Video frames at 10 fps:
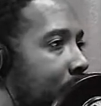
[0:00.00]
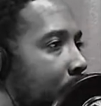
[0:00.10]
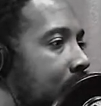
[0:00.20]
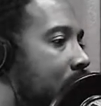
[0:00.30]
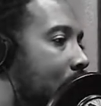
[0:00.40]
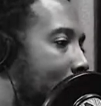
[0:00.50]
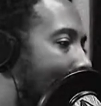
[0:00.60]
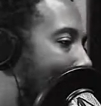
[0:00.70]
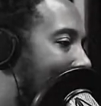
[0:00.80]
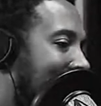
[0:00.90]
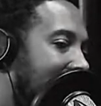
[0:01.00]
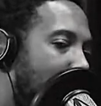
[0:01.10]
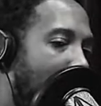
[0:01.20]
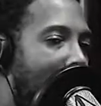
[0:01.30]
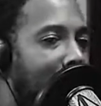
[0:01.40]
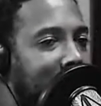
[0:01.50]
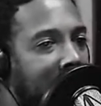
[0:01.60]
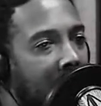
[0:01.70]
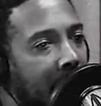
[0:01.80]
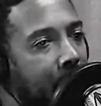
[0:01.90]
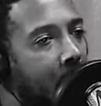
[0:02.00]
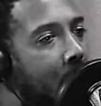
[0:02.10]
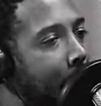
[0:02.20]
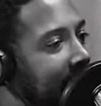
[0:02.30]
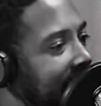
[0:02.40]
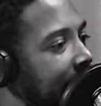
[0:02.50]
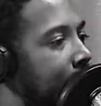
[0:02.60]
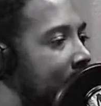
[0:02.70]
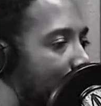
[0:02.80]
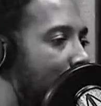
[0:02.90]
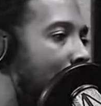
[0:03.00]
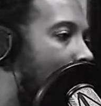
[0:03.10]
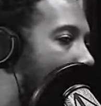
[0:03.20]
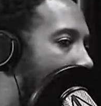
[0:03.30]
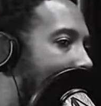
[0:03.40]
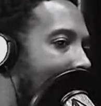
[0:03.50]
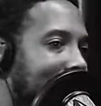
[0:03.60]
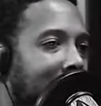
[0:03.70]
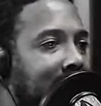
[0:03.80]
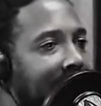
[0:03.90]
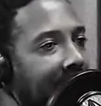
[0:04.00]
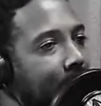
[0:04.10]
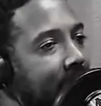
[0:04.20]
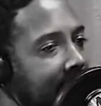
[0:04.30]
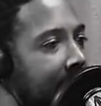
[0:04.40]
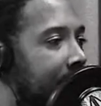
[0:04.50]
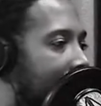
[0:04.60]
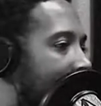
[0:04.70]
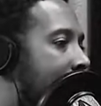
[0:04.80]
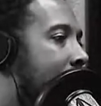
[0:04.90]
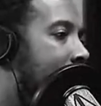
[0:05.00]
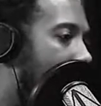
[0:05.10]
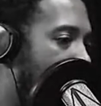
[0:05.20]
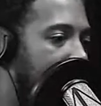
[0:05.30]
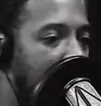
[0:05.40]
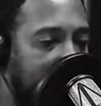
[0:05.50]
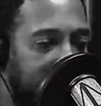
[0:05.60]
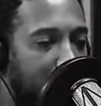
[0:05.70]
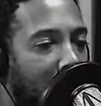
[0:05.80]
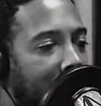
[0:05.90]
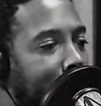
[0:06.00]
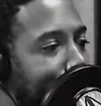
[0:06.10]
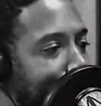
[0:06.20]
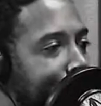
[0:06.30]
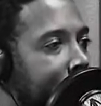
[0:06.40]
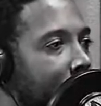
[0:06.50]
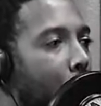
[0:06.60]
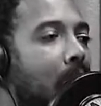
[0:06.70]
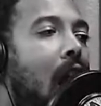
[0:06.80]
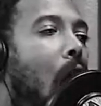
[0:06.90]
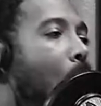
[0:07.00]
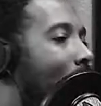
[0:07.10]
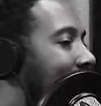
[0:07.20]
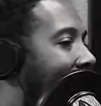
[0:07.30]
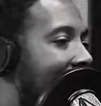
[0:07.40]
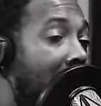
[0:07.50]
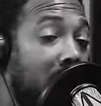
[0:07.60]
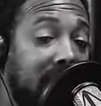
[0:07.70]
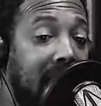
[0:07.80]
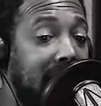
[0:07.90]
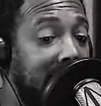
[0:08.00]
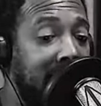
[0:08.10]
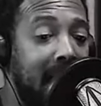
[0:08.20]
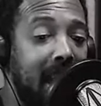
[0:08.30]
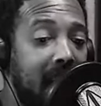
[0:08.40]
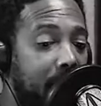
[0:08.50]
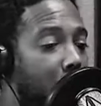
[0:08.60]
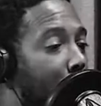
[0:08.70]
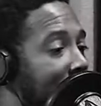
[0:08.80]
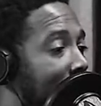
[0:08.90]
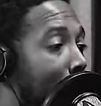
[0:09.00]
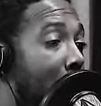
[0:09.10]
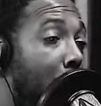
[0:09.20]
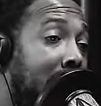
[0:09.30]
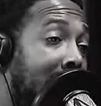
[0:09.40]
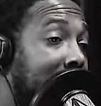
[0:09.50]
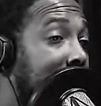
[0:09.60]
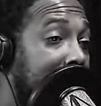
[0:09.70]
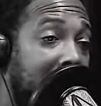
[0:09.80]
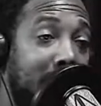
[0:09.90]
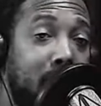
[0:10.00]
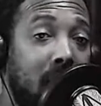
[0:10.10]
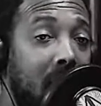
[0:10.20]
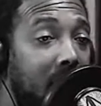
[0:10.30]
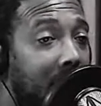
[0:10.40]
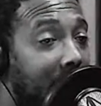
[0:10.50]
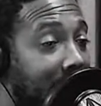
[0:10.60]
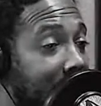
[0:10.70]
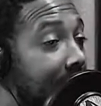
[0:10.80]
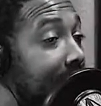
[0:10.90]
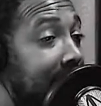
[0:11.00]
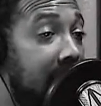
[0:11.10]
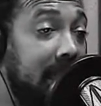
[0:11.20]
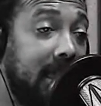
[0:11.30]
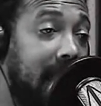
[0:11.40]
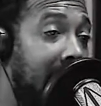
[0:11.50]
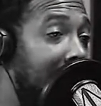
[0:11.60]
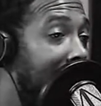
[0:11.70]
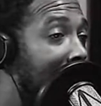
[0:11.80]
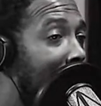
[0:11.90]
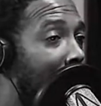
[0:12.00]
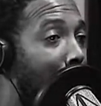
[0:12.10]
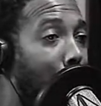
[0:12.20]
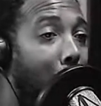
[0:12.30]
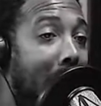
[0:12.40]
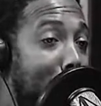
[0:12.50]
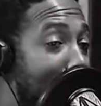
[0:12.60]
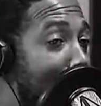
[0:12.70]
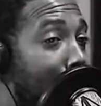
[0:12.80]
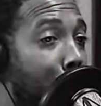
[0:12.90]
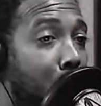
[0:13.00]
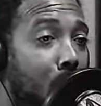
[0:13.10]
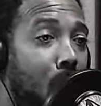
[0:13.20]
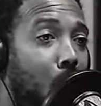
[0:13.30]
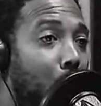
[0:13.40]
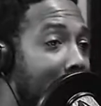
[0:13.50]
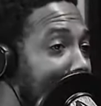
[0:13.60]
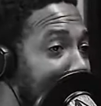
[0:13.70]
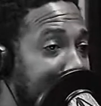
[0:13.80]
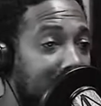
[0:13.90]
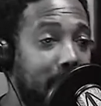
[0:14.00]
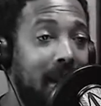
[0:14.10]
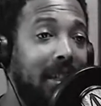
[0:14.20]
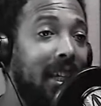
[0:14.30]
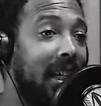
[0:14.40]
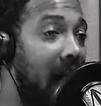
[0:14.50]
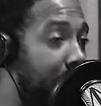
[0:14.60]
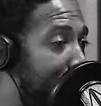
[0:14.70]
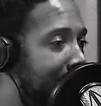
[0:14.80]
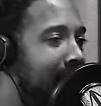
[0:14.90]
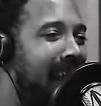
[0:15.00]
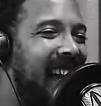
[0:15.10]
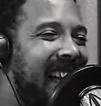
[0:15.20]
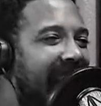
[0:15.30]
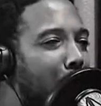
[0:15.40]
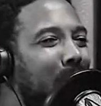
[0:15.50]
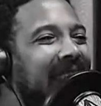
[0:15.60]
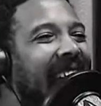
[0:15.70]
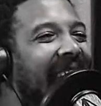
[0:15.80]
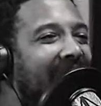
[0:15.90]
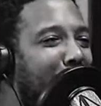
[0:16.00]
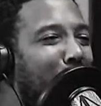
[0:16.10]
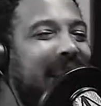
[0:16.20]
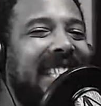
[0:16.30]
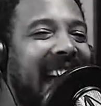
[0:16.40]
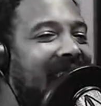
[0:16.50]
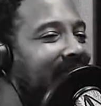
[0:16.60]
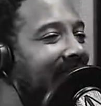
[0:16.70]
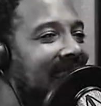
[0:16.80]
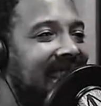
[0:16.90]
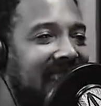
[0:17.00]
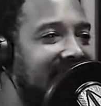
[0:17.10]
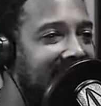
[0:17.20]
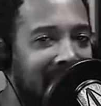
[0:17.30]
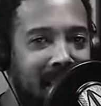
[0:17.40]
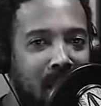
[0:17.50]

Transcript: When we used to go to my mom's house, my mom was alive. All my siblings, we used to go to my mom's house like every Saturday, every Sunday, right? We always had conversations. If it wasn't about relationships, or niggas ain't shit, or white people, racism, the government, that was every Saturday and Sunday.